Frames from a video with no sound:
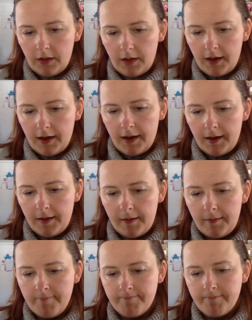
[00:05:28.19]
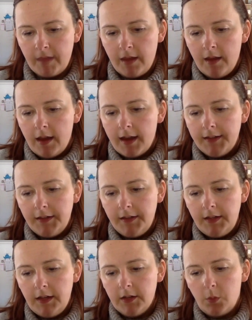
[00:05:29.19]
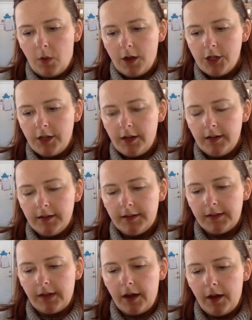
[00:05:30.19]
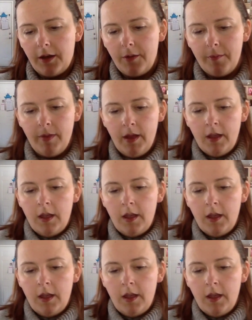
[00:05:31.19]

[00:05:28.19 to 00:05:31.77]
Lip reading: SSD is watching some